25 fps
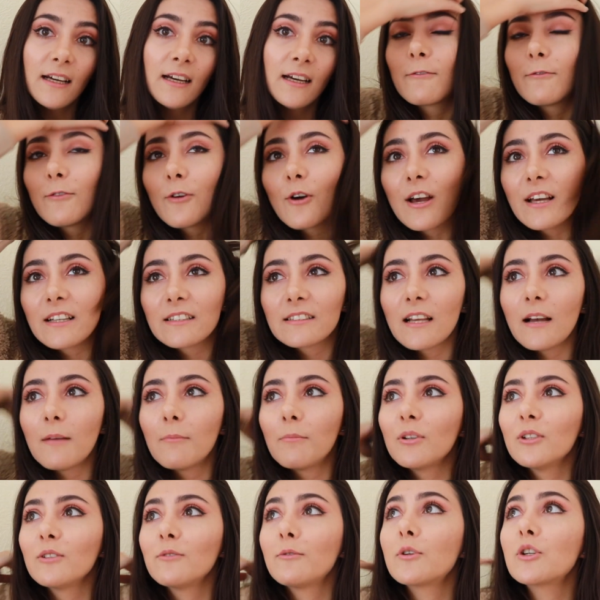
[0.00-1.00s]
For
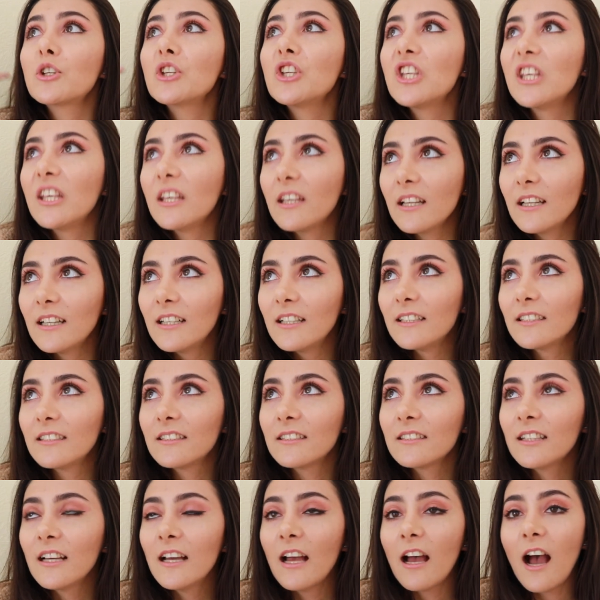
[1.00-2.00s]
example, for
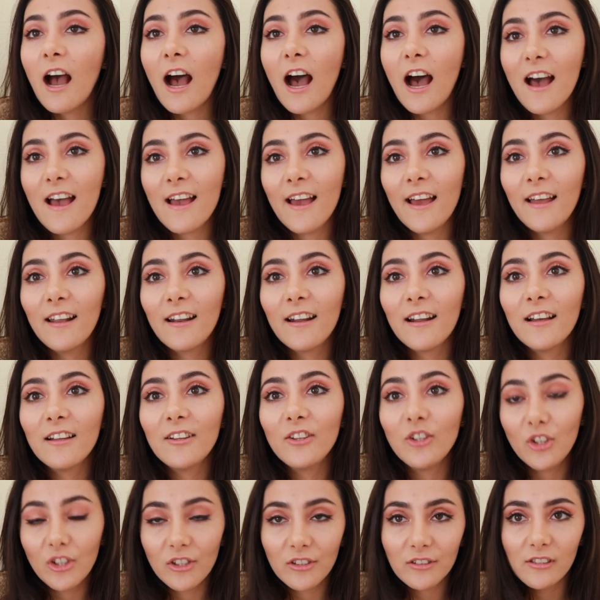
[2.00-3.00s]
years I had a
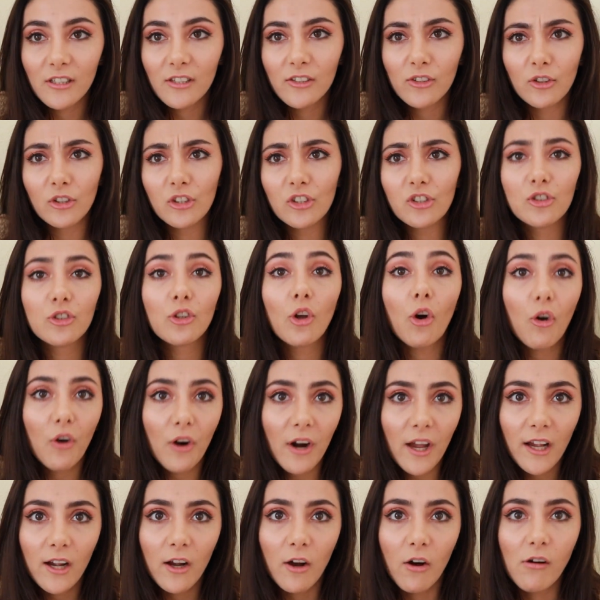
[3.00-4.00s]
New Year's resolution or
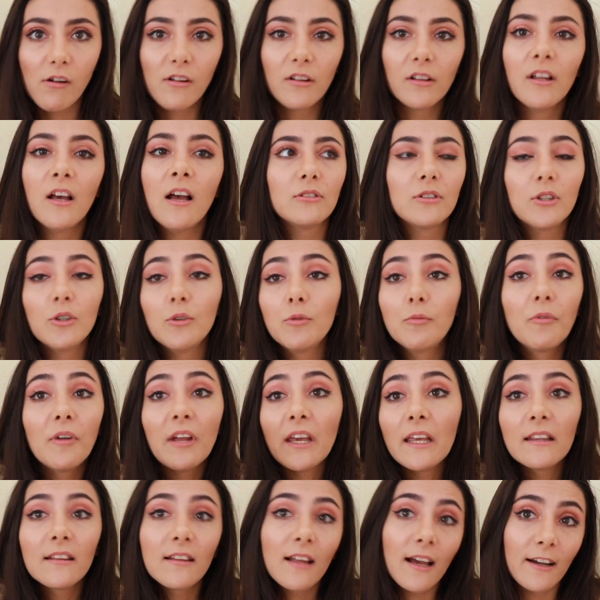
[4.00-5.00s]
a goal to
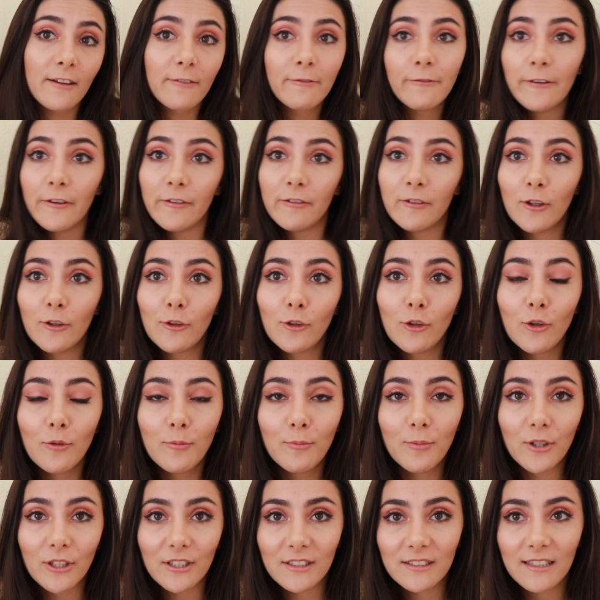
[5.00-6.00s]
read like 52
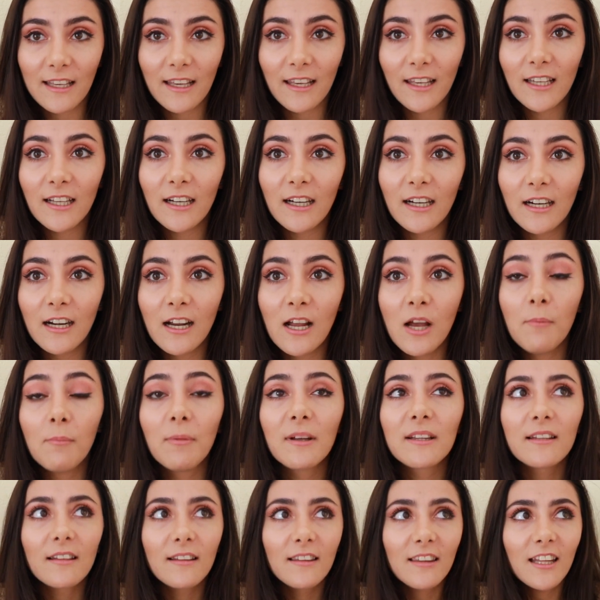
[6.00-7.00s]
books a year.
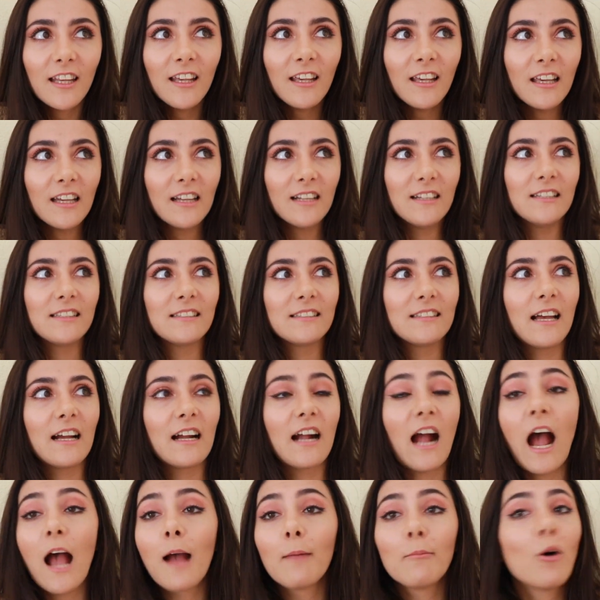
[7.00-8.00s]
But the thing is, like,
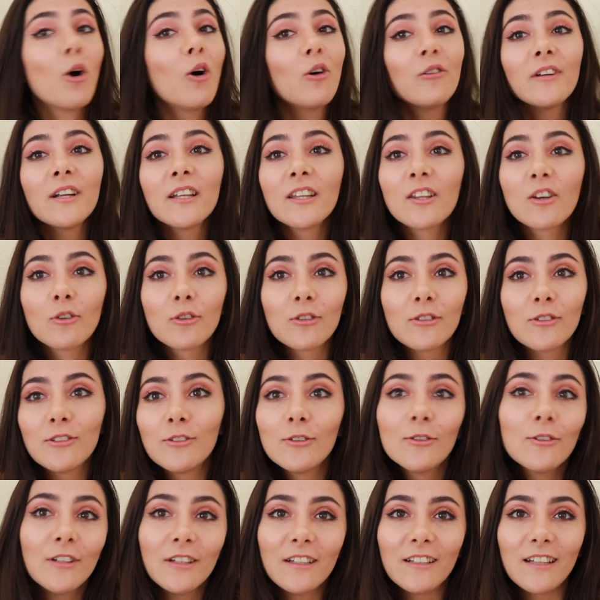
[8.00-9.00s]
I'm already a
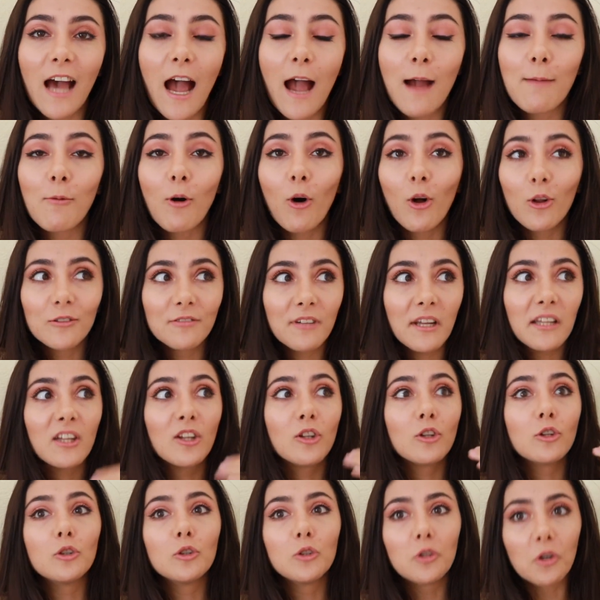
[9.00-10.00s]
student. I'm already
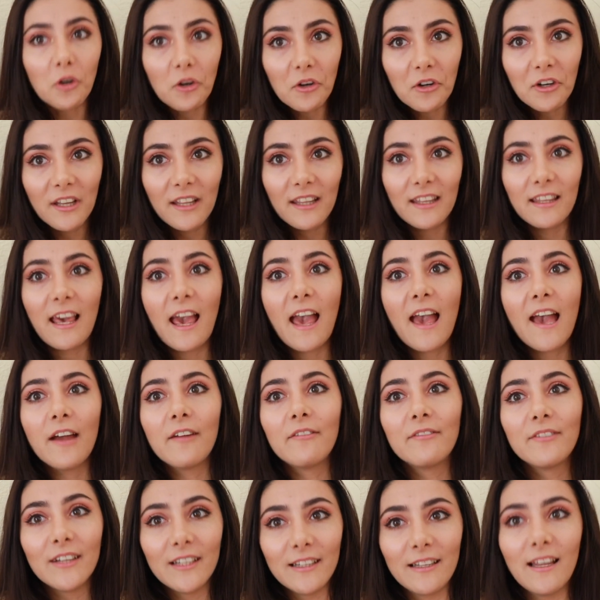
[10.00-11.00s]
learning
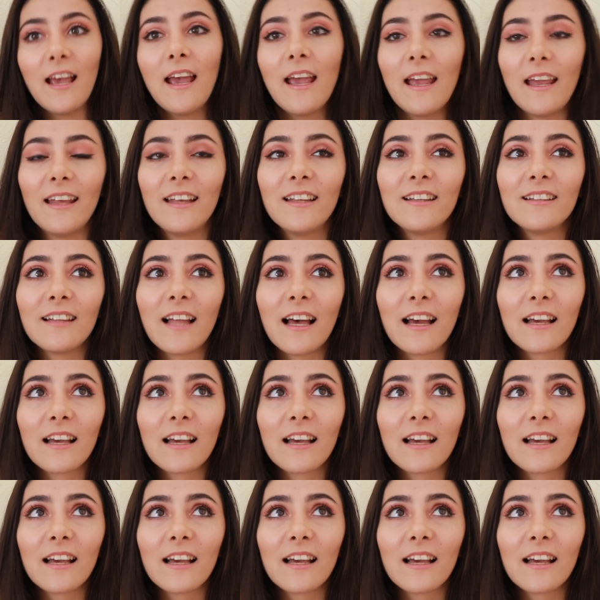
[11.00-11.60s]
every day.